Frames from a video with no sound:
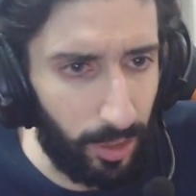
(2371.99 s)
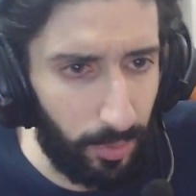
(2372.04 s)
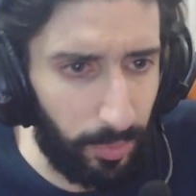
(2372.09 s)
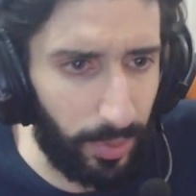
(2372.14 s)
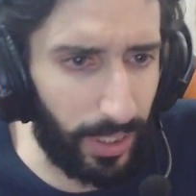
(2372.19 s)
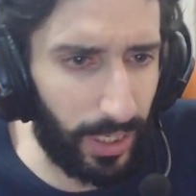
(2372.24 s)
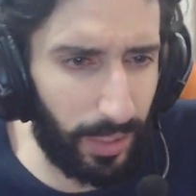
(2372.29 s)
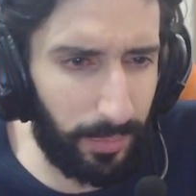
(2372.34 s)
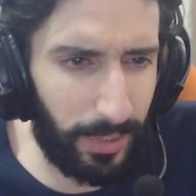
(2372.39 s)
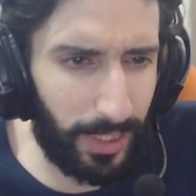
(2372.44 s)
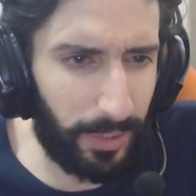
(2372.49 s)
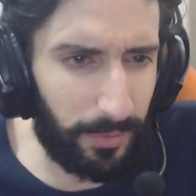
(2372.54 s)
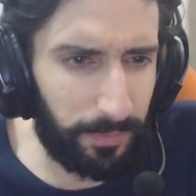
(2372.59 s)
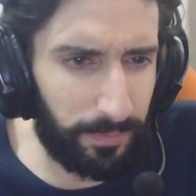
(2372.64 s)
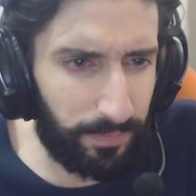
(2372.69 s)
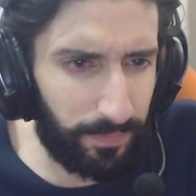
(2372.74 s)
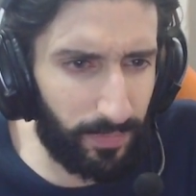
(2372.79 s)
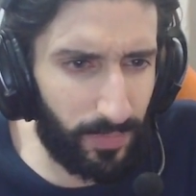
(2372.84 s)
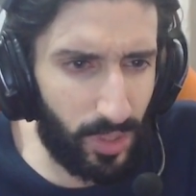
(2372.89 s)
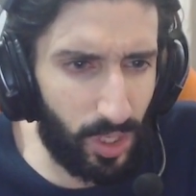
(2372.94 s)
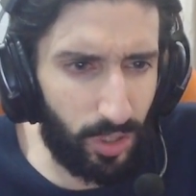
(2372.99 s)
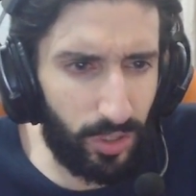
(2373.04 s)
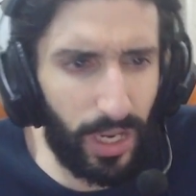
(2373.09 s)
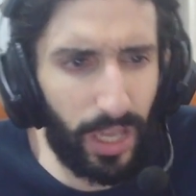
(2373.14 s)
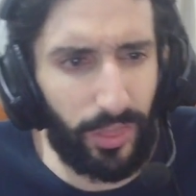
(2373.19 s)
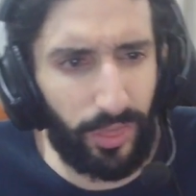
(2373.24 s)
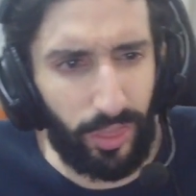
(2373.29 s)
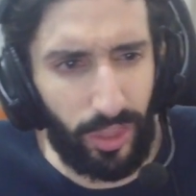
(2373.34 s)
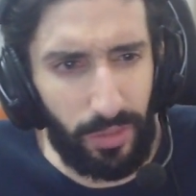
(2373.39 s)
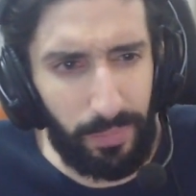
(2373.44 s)
But I mean, they're
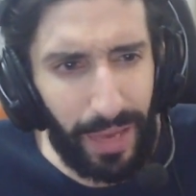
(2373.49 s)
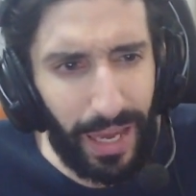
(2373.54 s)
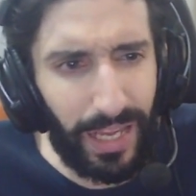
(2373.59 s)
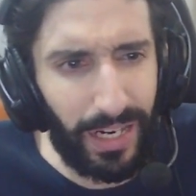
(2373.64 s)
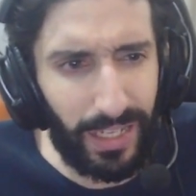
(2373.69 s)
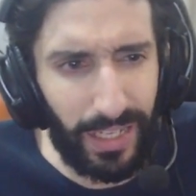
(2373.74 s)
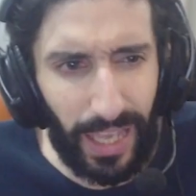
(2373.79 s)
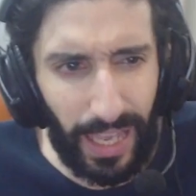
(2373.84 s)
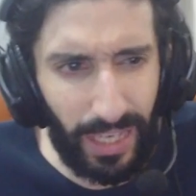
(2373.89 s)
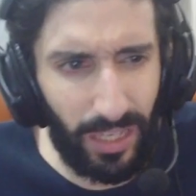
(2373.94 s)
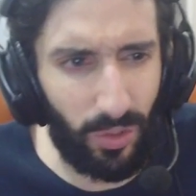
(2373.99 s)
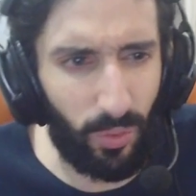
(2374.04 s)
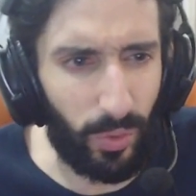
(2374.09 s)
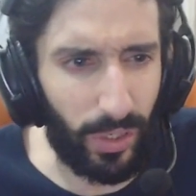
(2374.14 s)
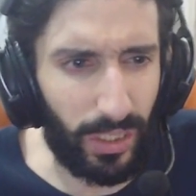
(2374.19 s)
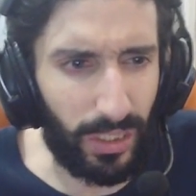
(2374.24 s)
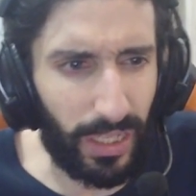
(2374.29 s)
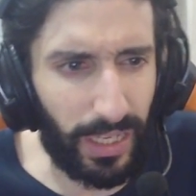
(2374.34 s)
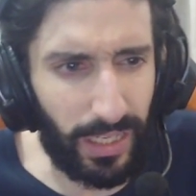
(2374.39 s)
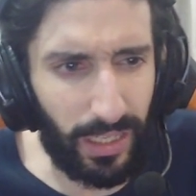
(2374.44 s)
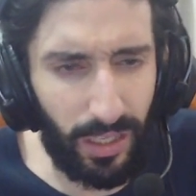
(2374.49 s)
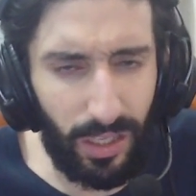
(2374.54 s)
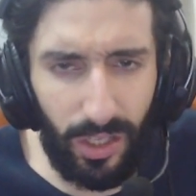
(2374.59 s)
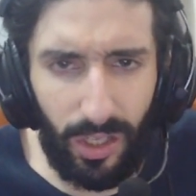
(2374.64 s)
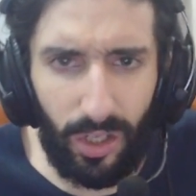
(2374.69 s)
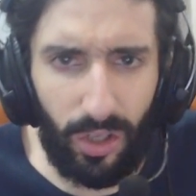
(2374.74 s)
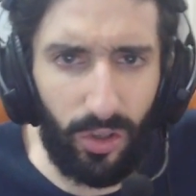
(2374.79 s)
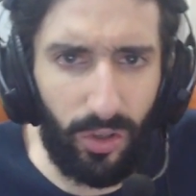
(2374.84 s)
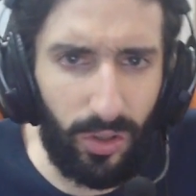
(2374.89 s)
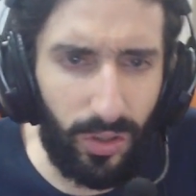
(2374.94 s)
not thematic anyway. Like,
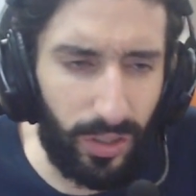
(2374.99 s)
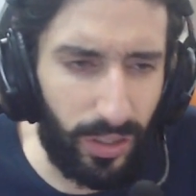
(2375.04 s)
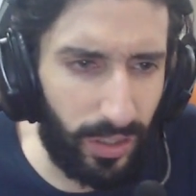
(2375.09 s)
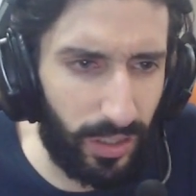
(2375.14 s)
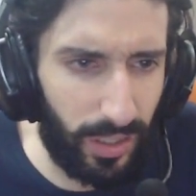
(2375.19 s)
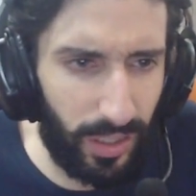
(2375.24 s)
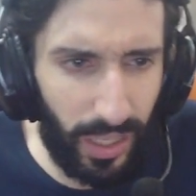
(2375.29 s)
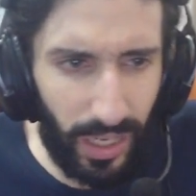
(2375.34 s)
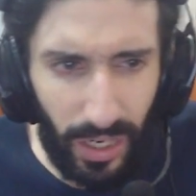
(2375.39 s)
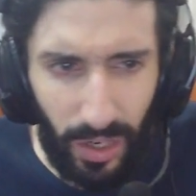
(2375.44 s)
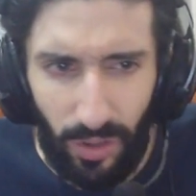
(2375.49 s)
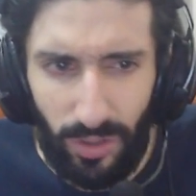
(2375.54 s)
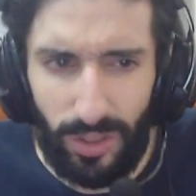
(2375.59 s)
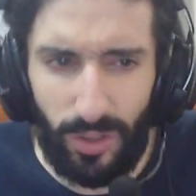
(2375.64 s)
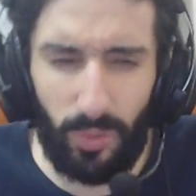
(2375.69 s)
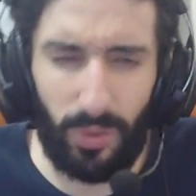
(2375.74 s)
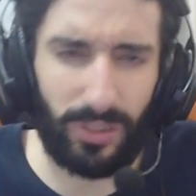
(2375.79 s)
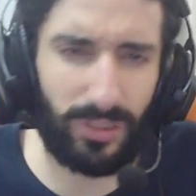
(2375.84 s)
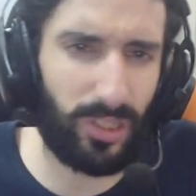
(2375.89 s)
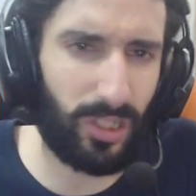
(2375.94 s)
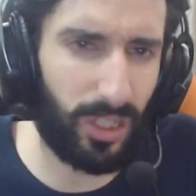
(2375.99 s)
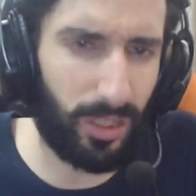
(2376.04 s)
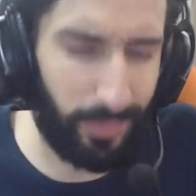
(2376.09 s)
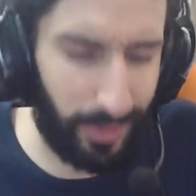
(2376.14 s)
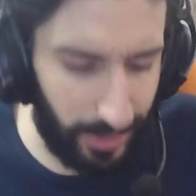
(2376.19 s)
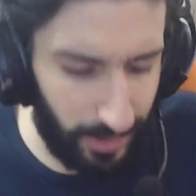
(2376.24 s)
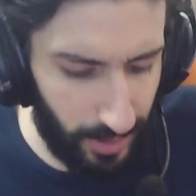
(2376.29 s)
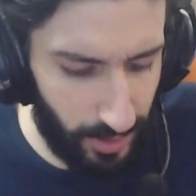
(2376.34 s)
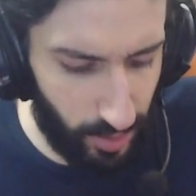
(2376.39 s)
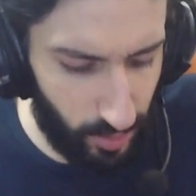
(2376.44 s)
I also want to talk
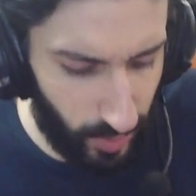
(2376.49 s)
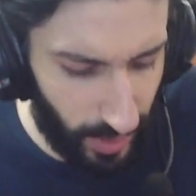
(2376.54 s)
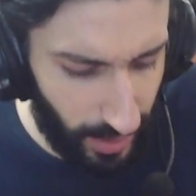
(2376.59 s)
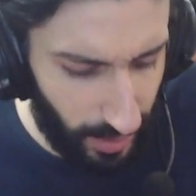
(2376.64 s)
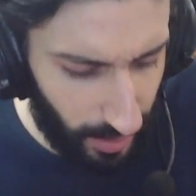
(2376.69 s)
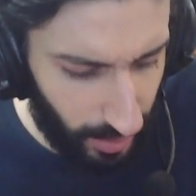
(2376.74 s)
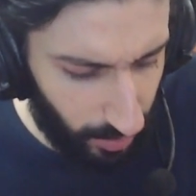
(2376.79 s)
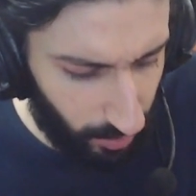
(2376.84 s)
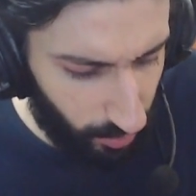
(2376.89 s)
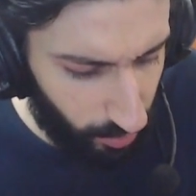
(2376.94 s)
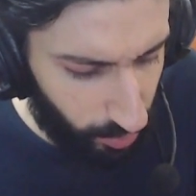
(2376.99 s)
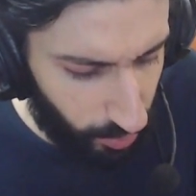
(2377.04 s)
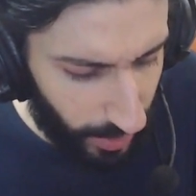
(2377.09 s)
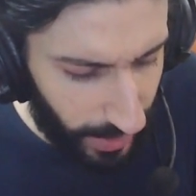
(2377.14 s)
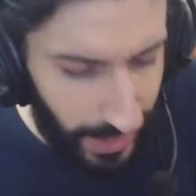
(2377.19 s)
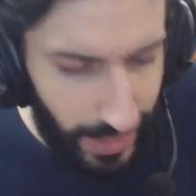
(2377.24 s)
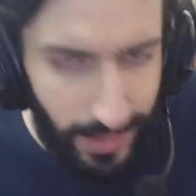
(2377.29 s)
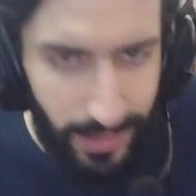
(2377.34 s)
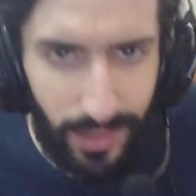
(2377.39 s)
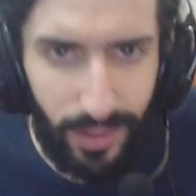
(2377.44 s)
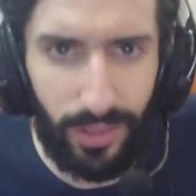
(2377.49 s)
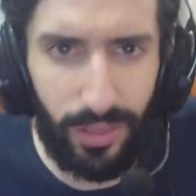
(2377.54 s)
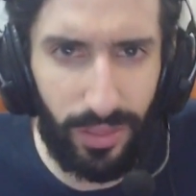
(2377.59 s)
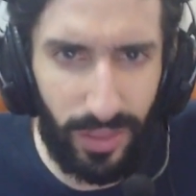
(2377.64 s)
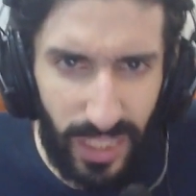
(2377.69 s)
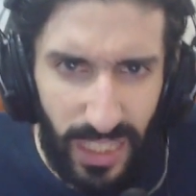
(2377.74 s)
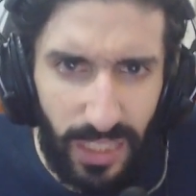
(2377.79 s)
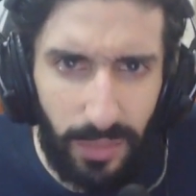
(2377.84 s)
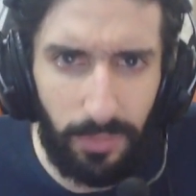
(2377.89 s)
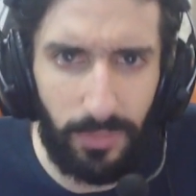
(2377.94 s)
about this, right? Uh, raid
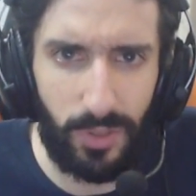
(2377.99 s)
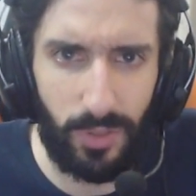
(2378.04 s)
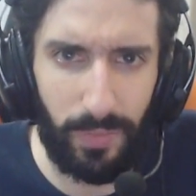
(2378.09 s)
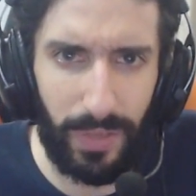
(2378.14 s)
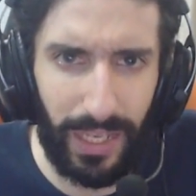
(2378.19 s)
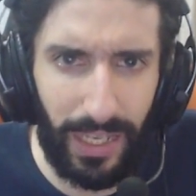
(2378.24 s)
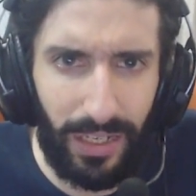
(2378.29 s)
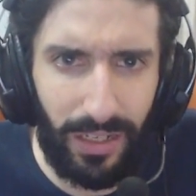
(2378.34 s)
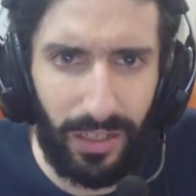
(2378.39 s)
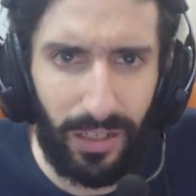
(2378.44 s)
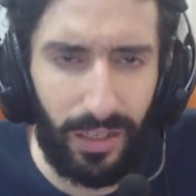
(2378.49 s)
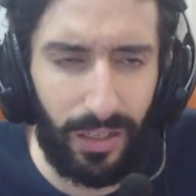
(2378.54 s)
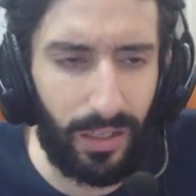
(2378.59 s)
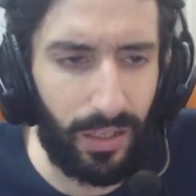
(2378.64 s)
themes, man.